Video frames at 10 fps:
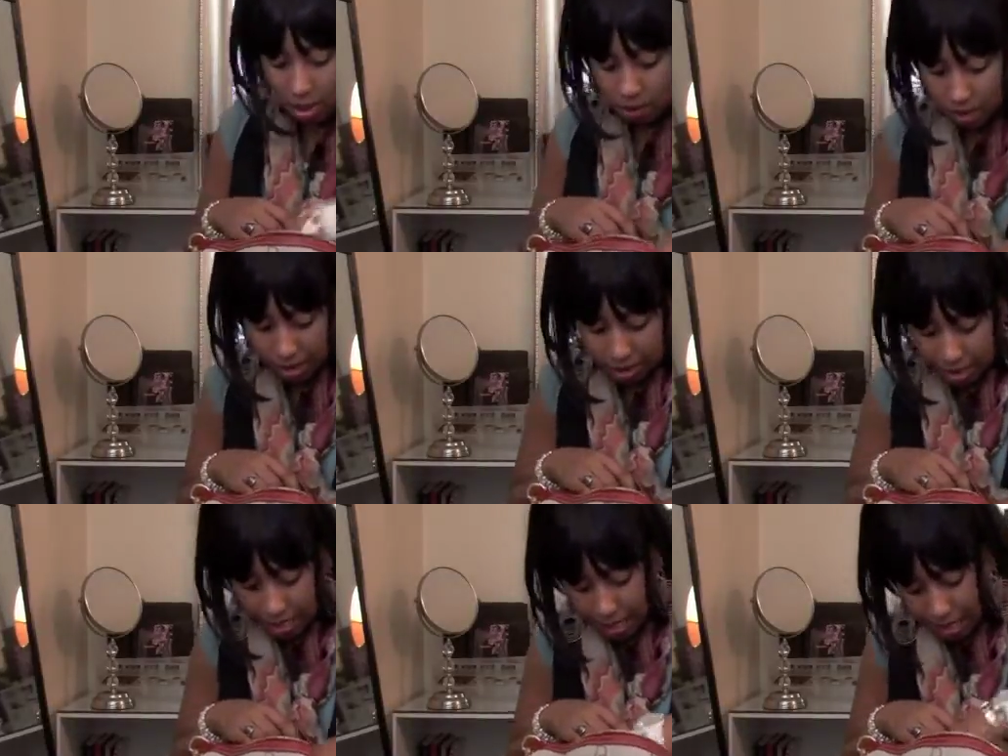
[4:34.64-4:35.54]
what
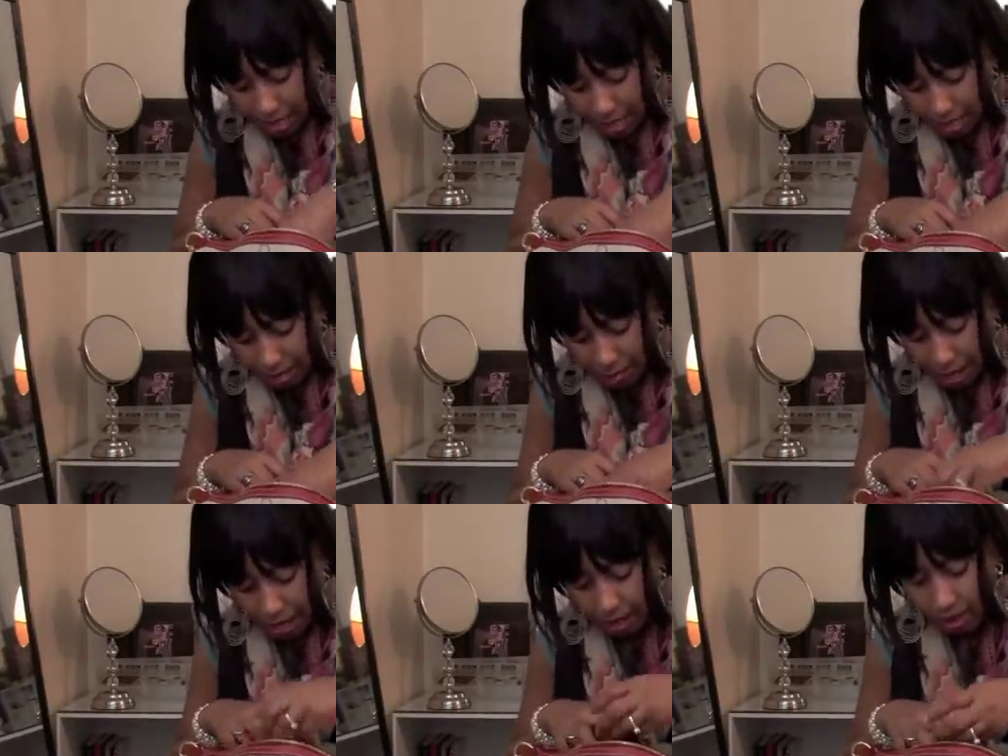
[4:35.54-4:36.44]
the inside of the
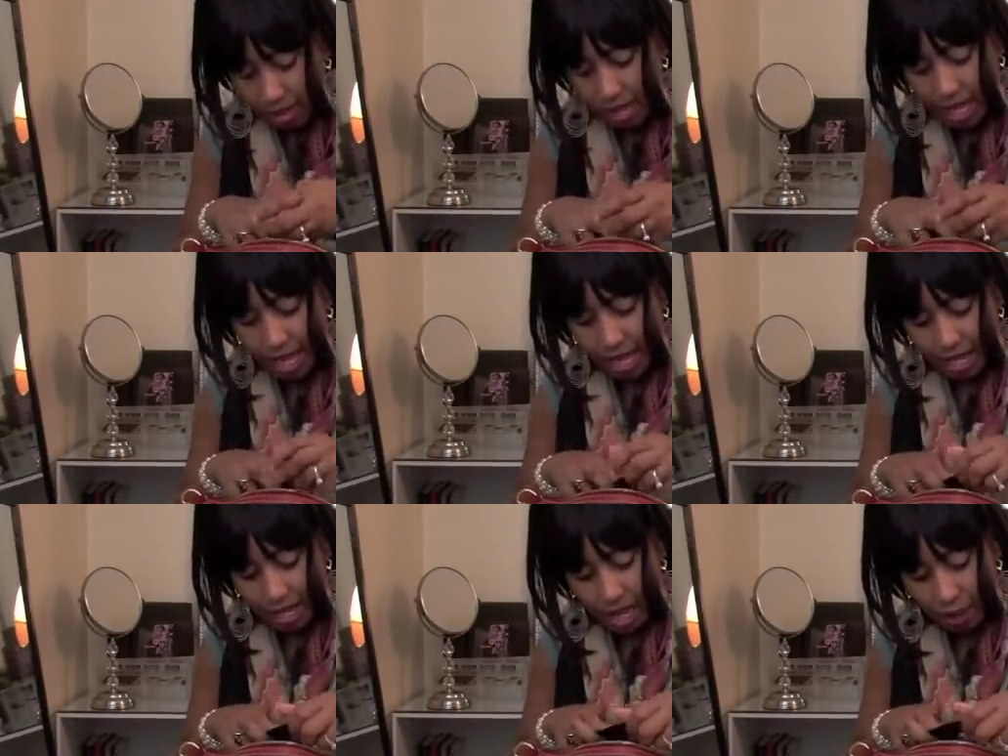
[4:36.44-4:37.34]
bag looks like
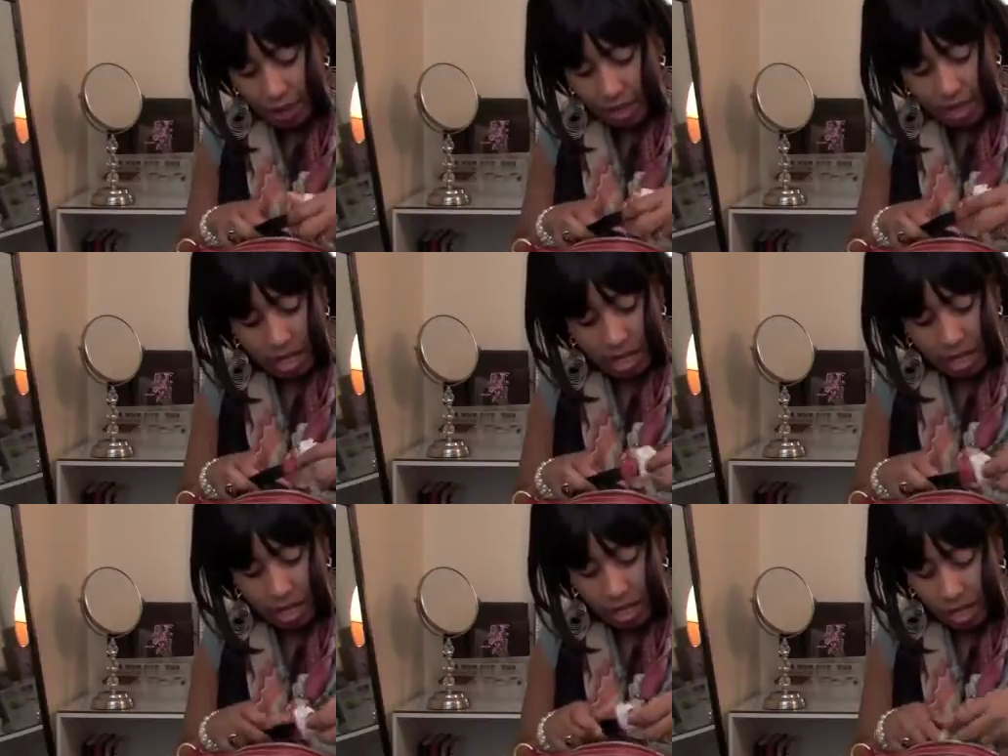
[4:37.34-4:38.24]
and how it
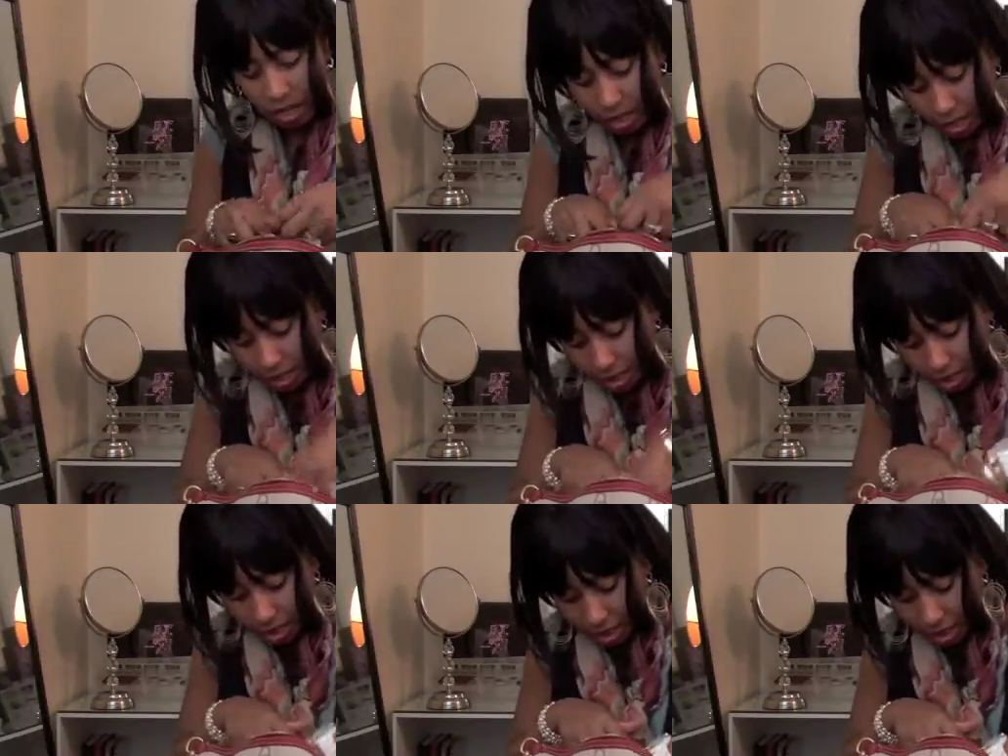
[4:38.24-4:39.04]
looks